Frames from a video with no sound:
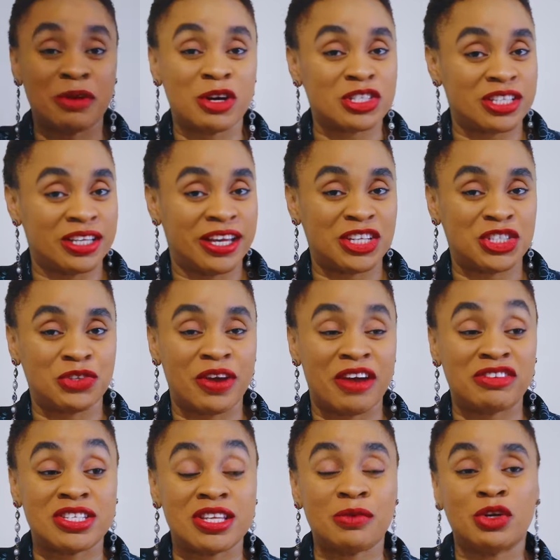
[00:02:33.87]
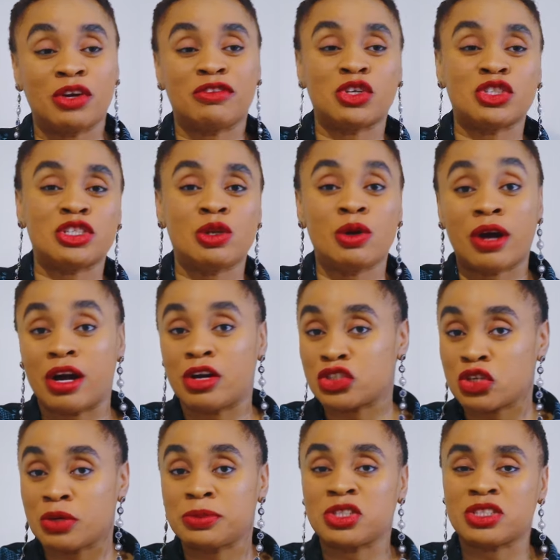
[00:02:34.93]
I was in Nigeria, I visited one of all these local
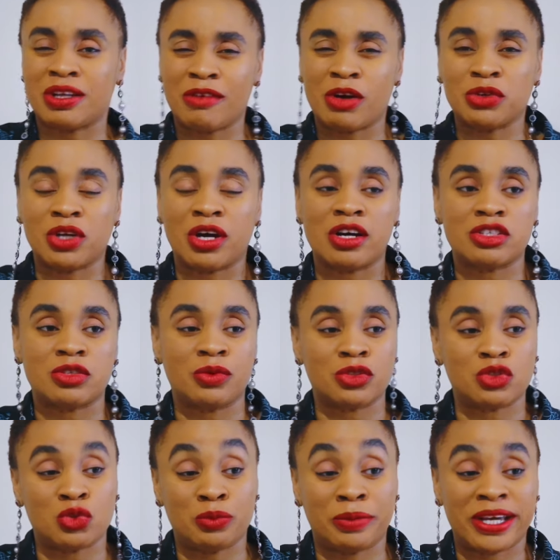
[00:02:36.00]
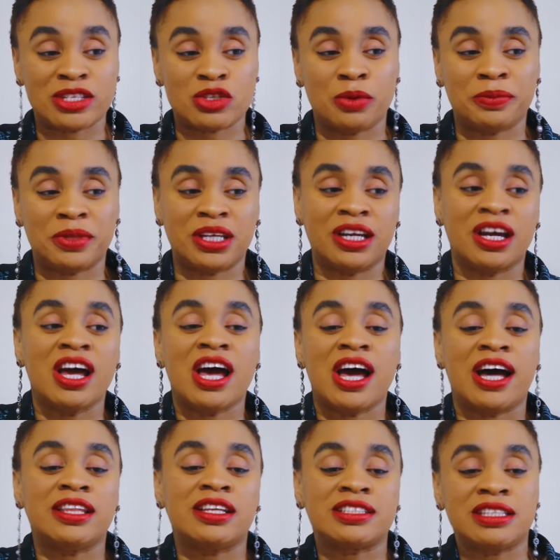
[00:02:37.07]
shops just around your house to buy something,
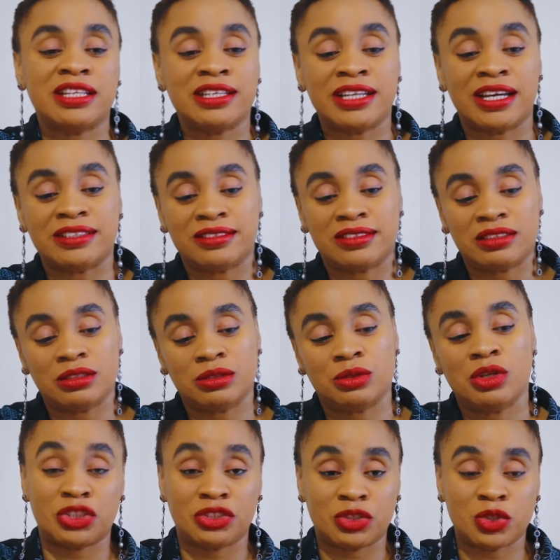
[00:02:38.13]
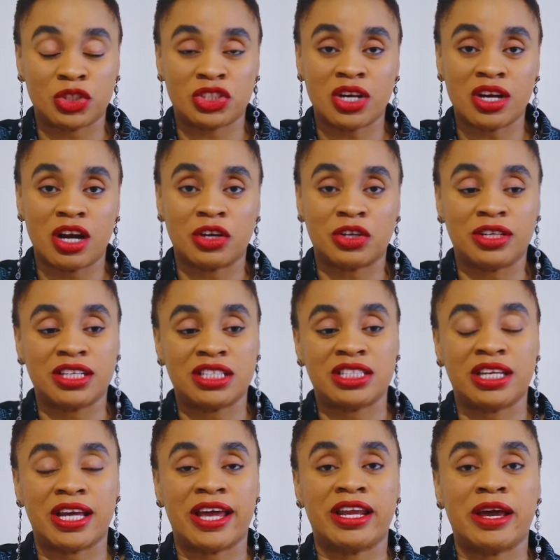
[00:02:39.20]
and there was a lady at the till. She was not
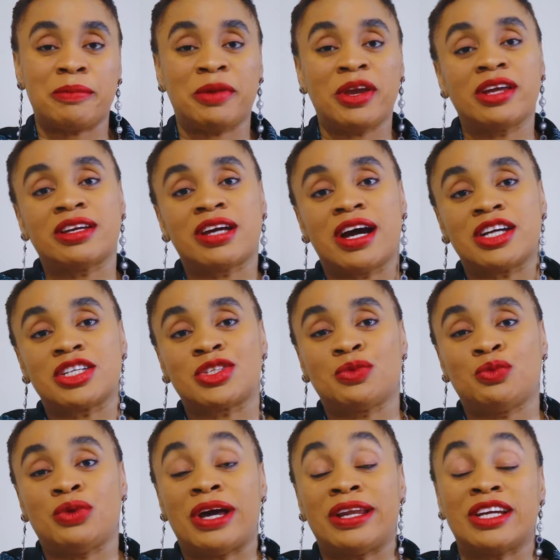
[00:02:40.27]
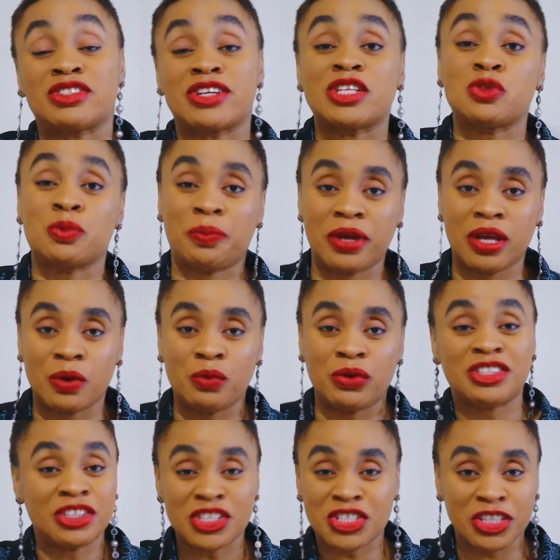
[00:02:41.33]
calculating, and I paid cash, and I tried to pay with,
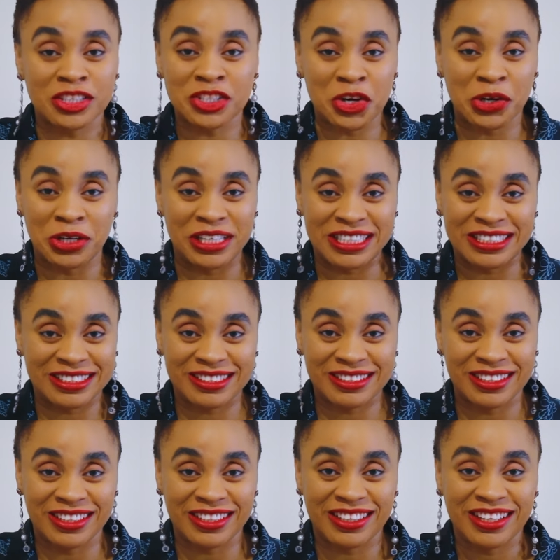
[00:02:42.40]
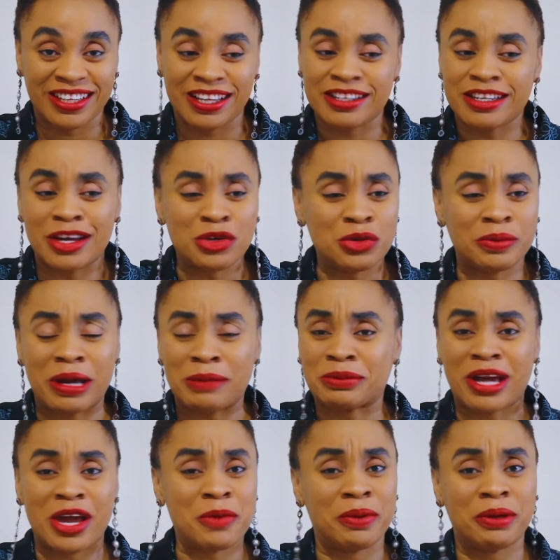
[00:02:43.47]
do you know, she did not collect this thing. They had no
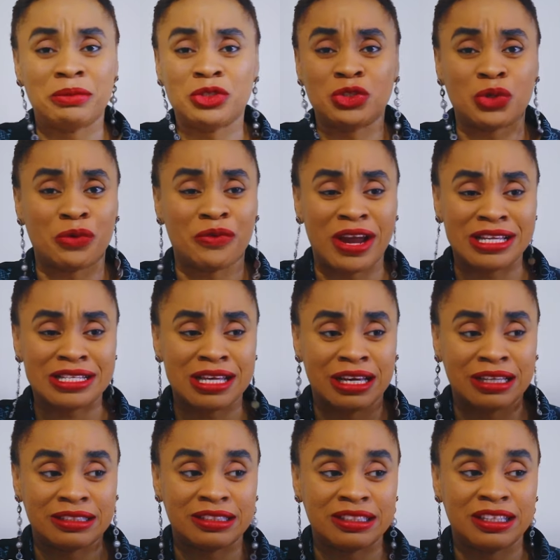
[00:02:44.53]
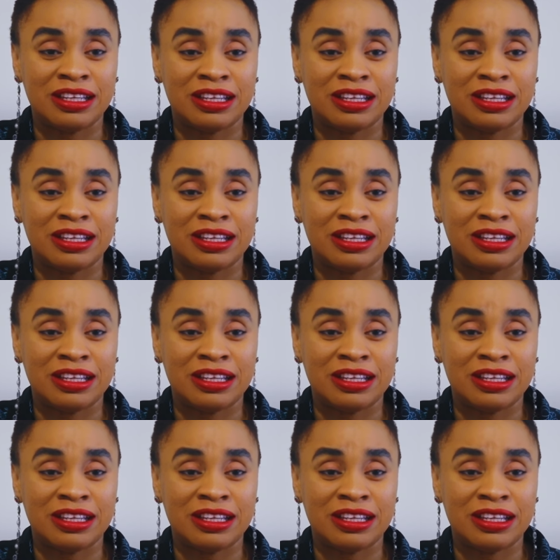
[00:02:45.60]
doubt, can you pay me with your right hand?